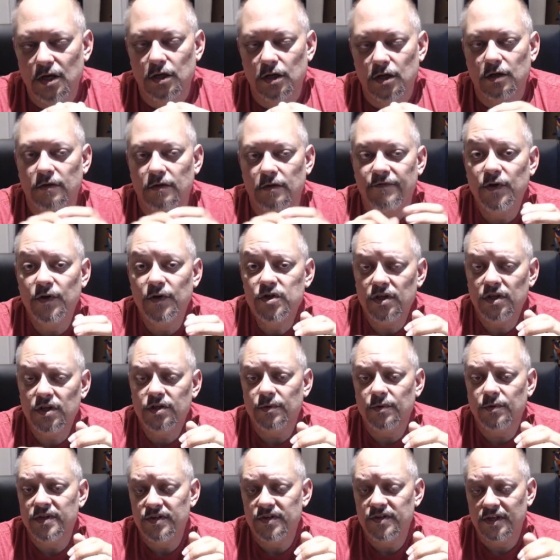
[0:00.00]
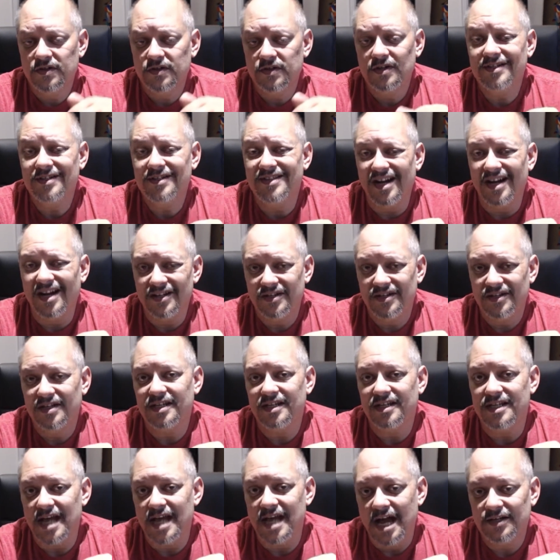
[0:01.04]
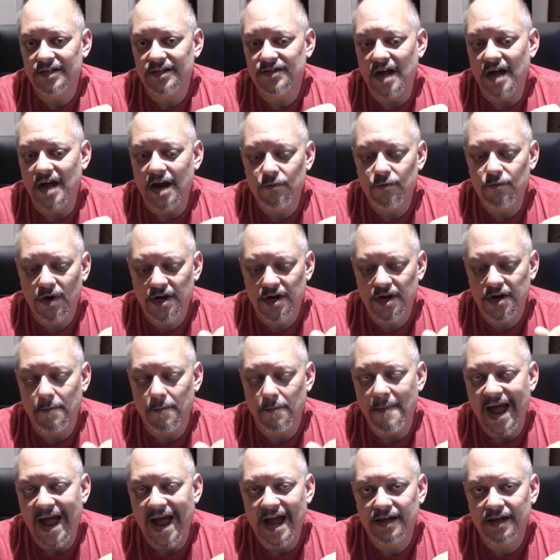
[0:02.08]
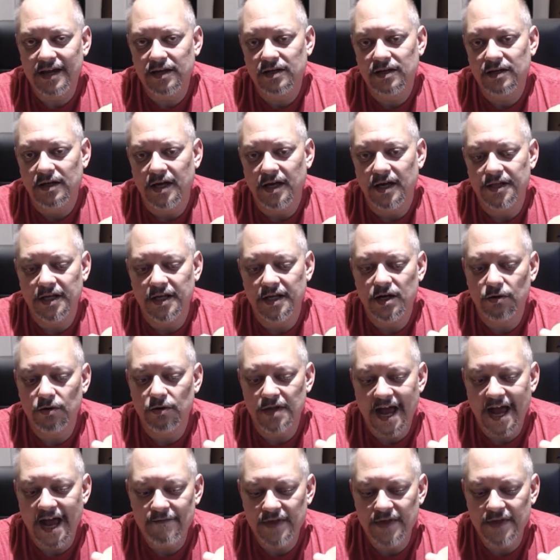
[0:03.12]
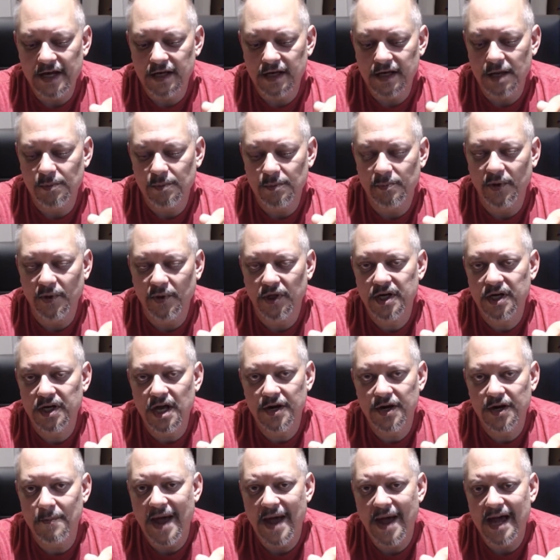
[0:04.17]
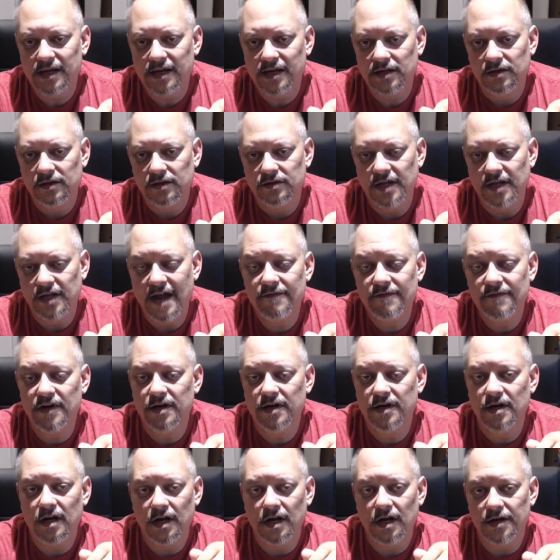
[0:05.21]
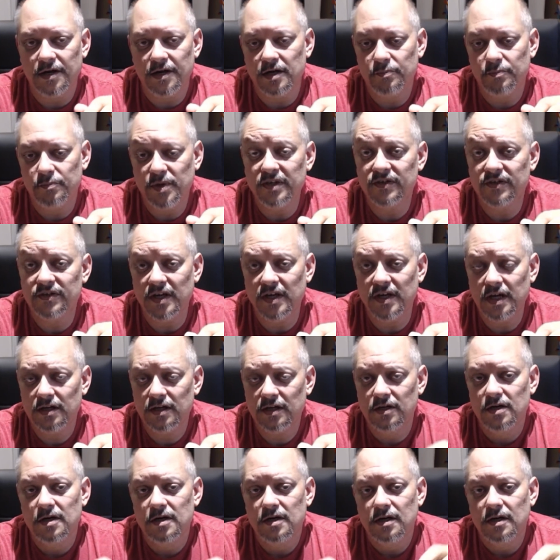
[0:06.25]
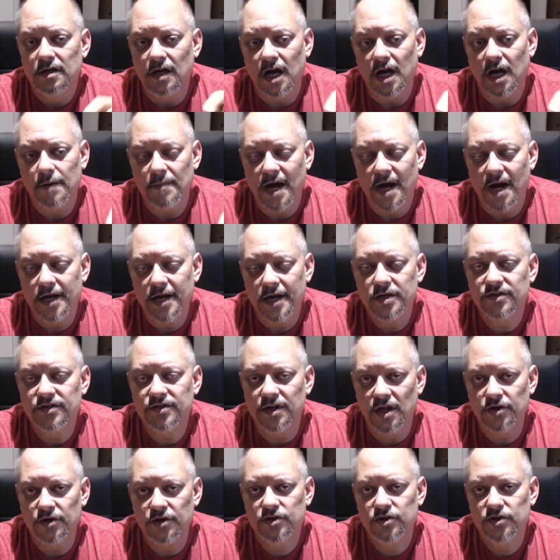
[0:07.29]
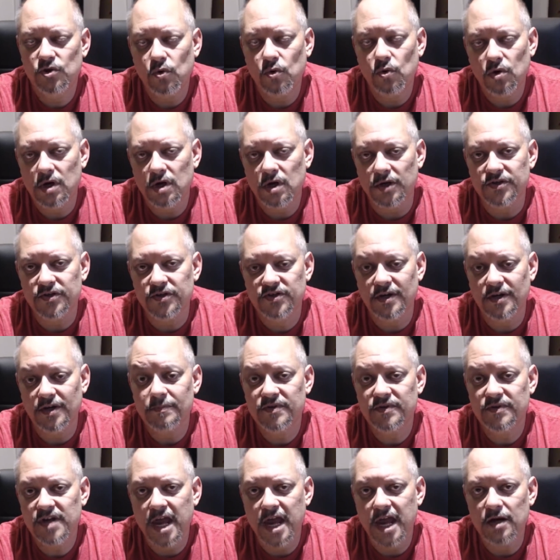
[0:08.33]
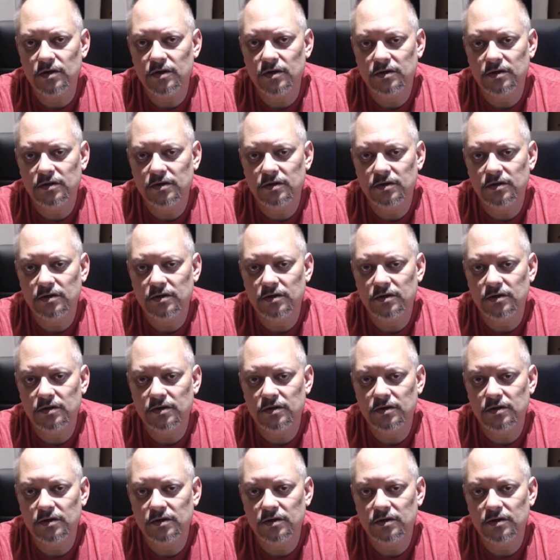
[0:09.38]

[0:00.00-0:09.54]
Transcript: Fusion 360 does it, yes. I run on a Mac, and they don't have that capability on a Mac. They have it on a PC. I use another tool called SimScale.